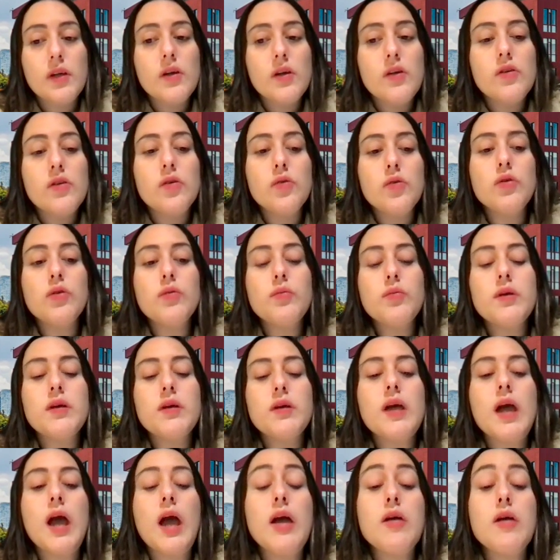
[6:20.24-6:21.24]
You will
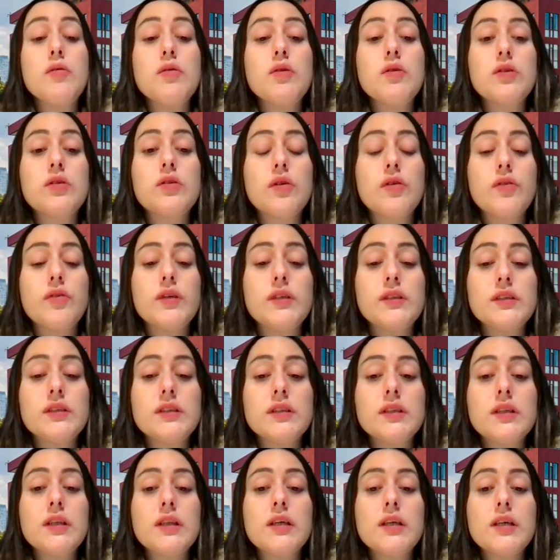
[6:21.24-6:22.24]
be able to
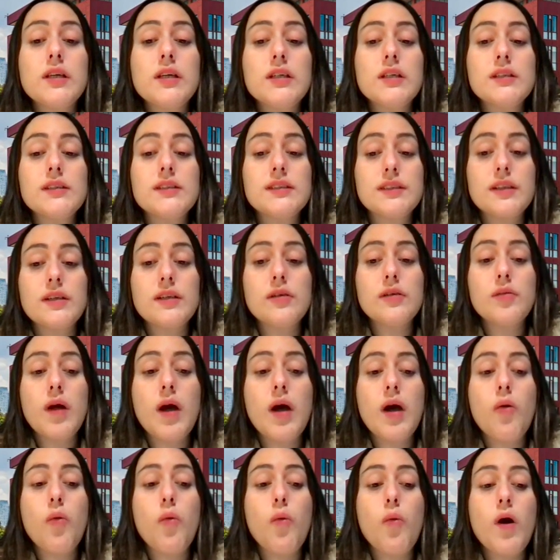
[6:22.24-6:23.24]
efficiently serve
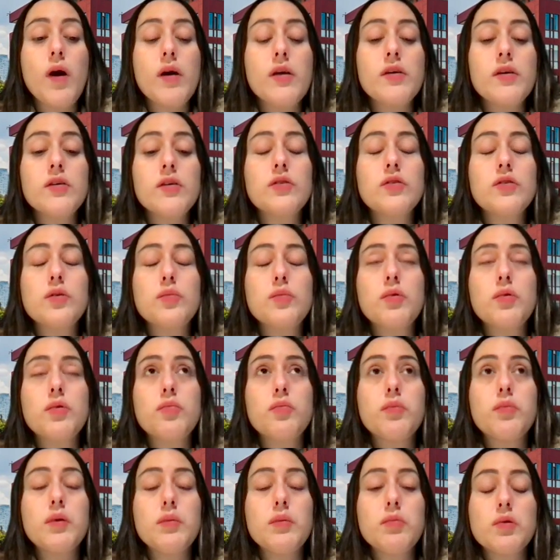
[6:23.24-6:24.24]
a wider group of
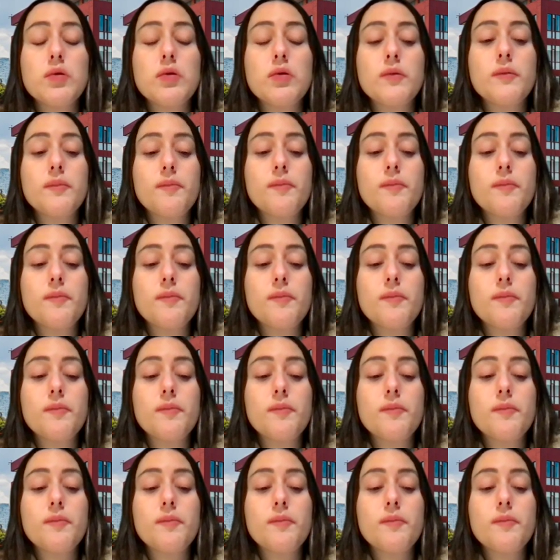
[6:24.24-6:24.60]
people.